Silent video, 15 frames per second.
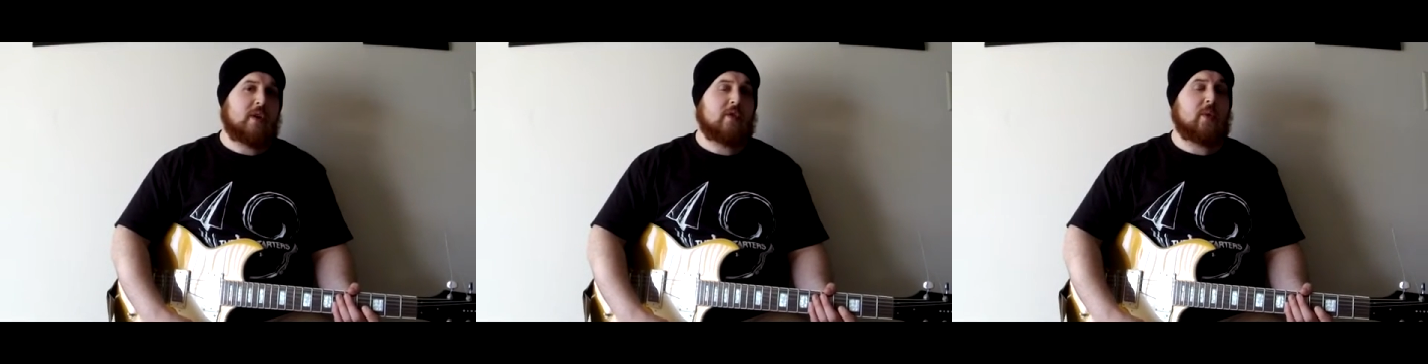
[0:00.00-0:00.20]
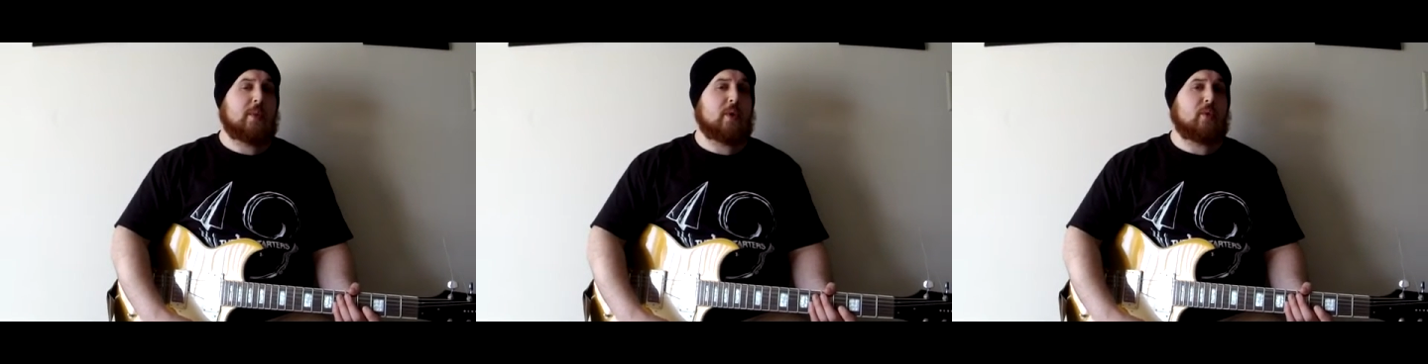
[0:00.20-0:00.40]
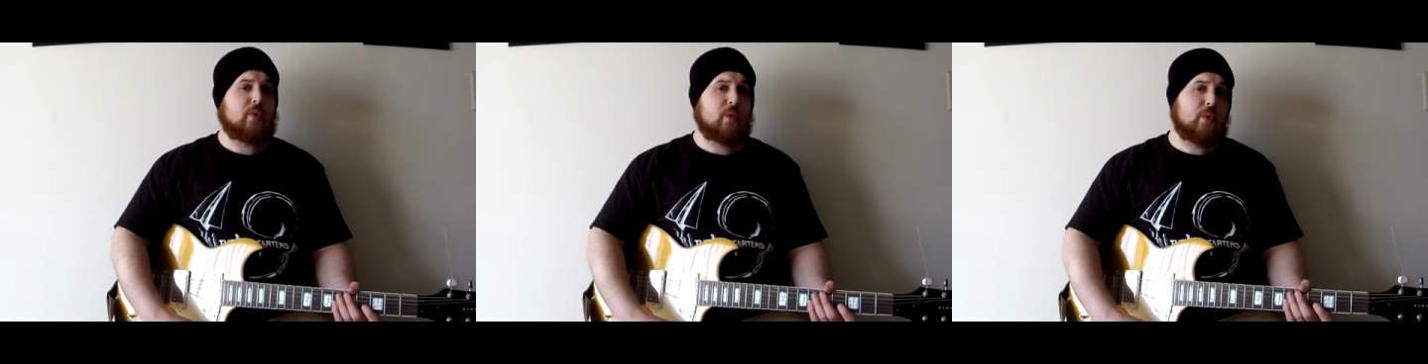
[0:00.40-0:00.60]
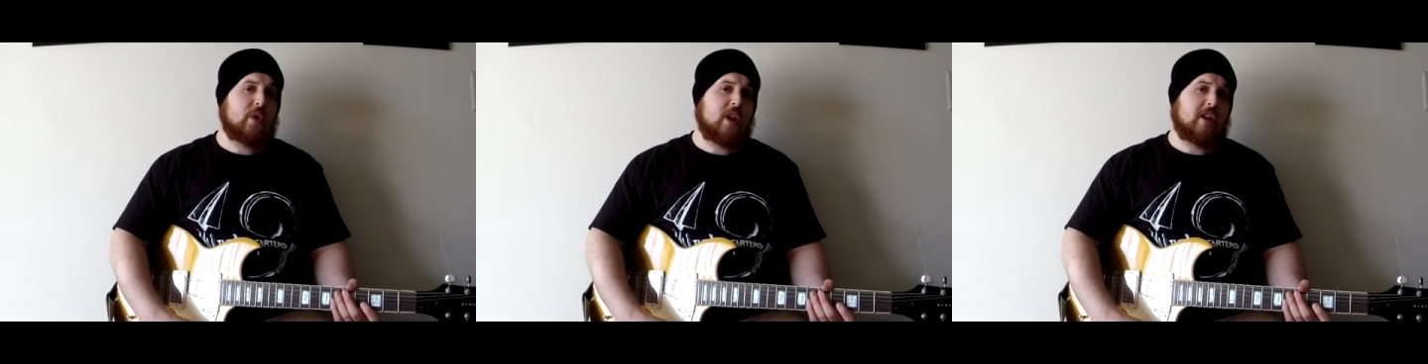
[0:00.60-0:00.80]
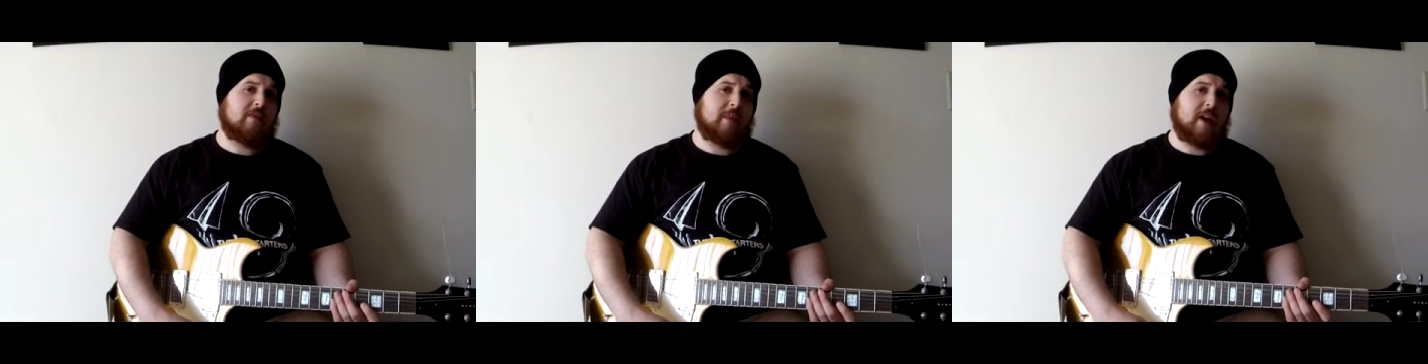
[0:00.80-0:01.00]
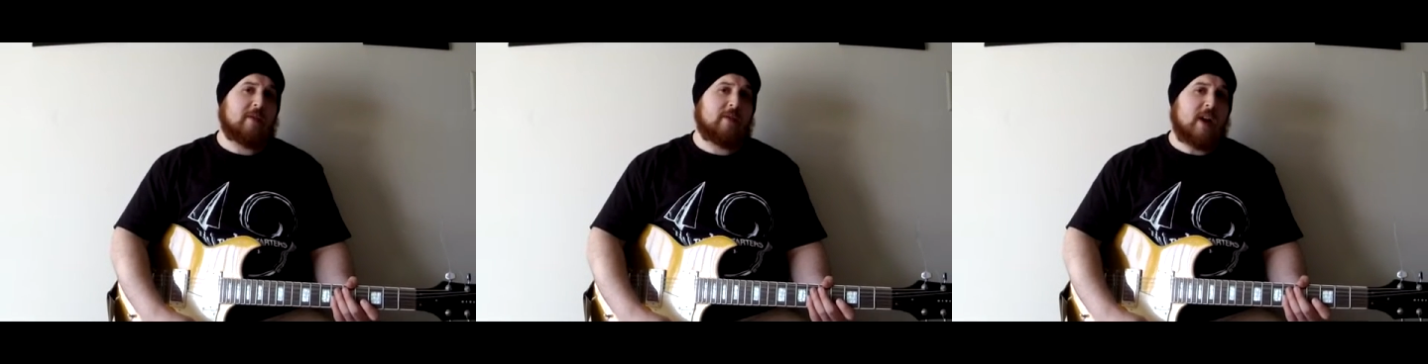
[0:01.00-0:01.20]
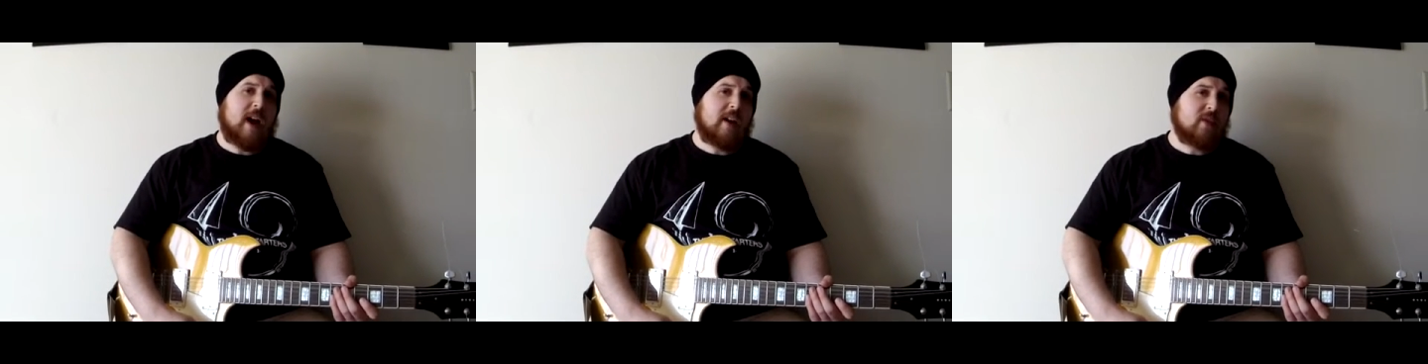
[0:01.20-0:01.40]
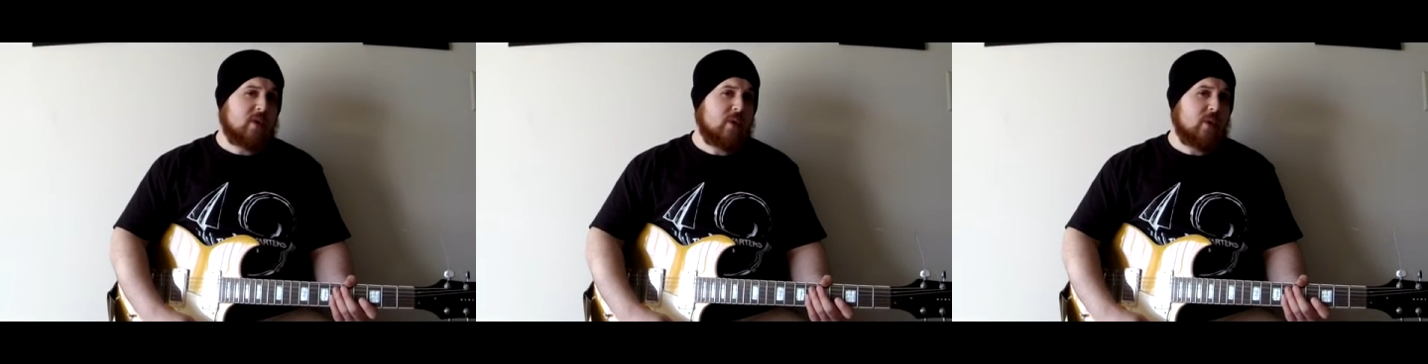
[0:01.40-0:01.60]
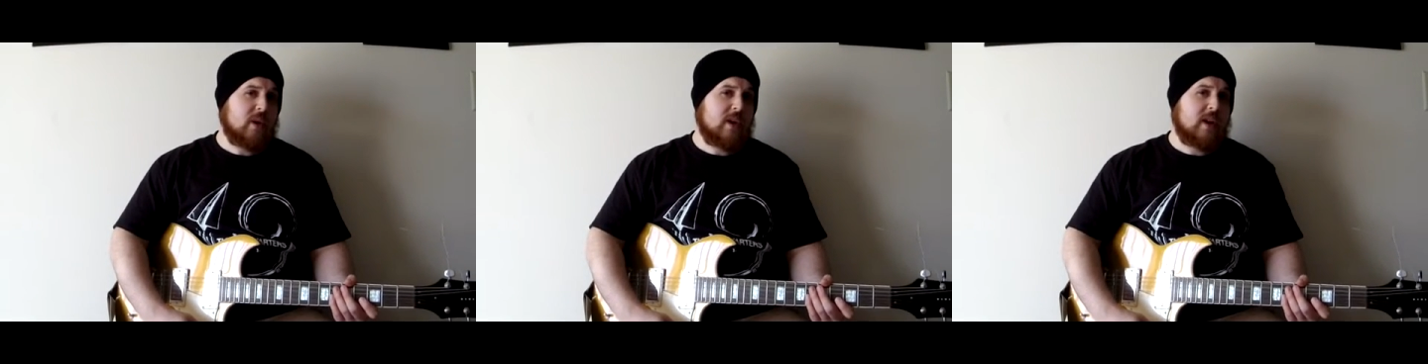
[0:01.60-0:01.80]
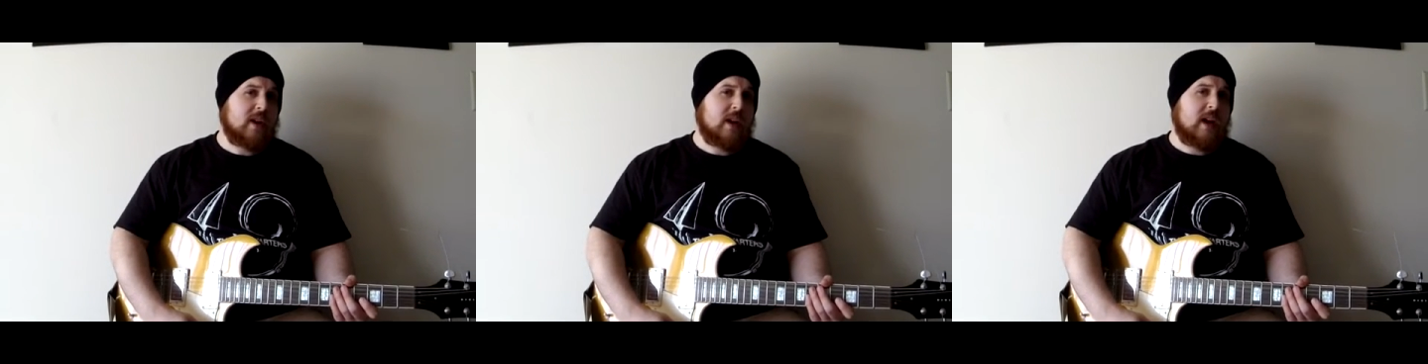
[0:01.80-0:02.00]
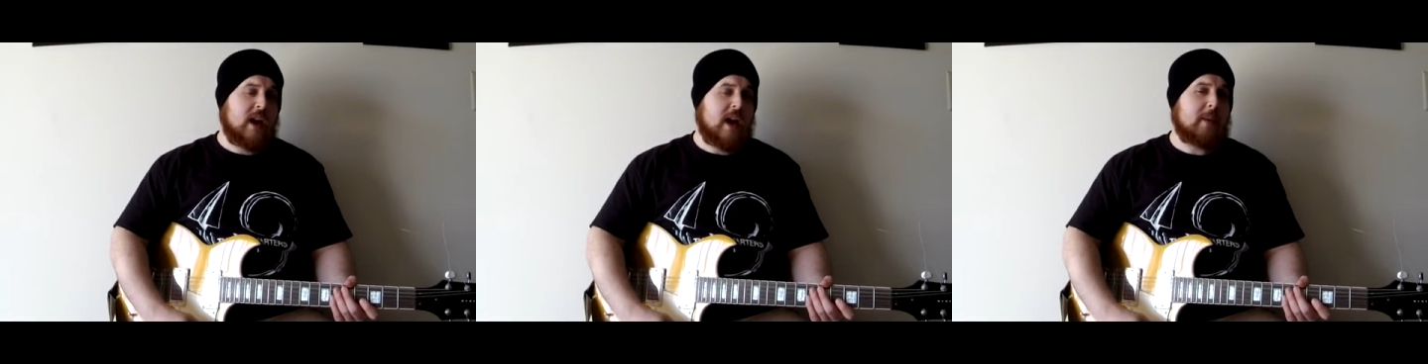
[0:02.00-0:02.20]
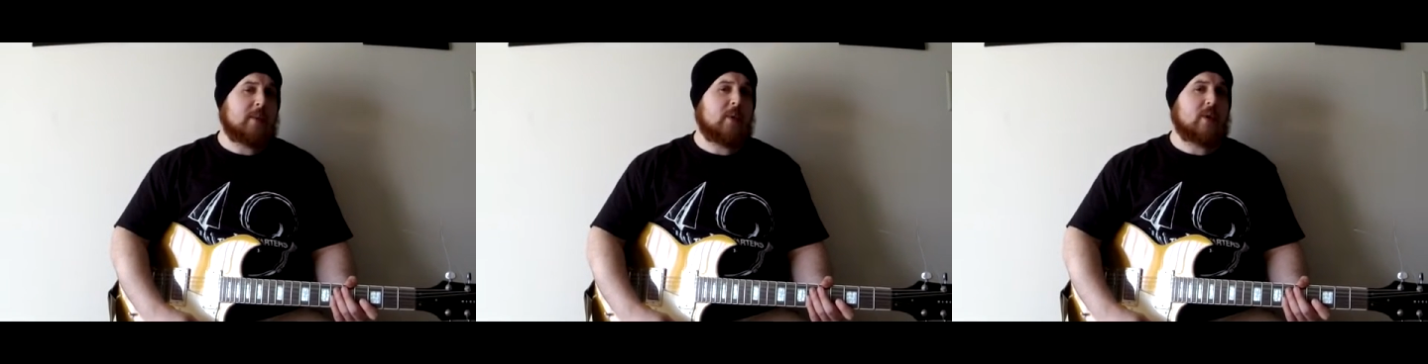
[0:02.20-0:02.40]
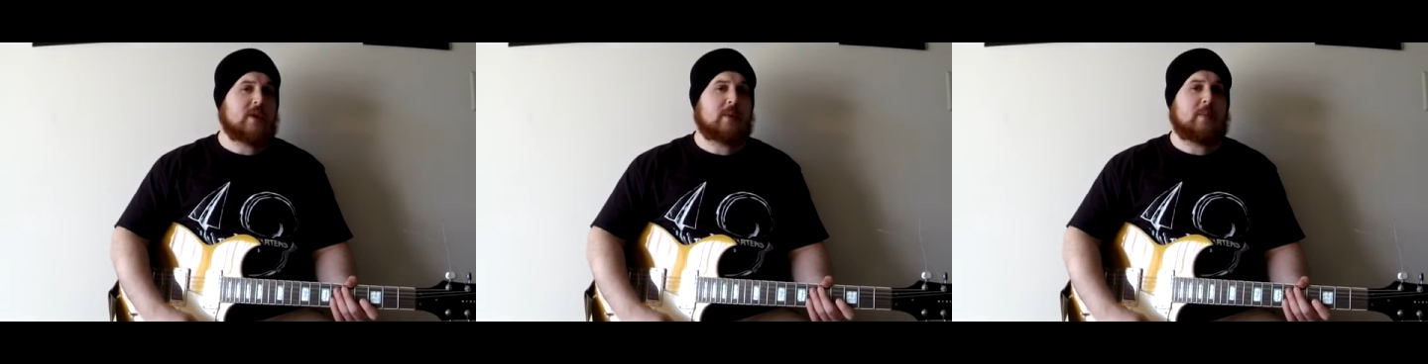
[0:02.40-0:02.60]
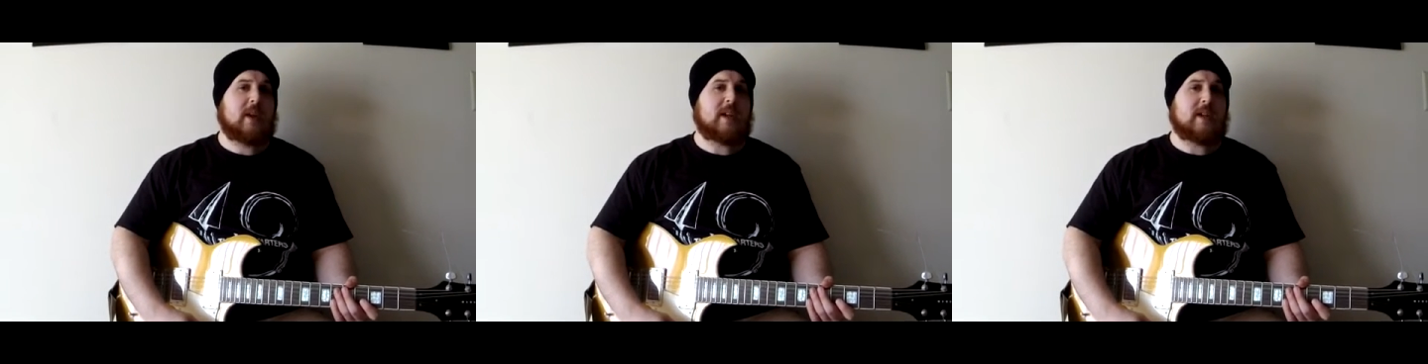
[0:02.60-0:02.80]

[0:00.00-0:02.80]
from the root of my 5 chord, I'm going to play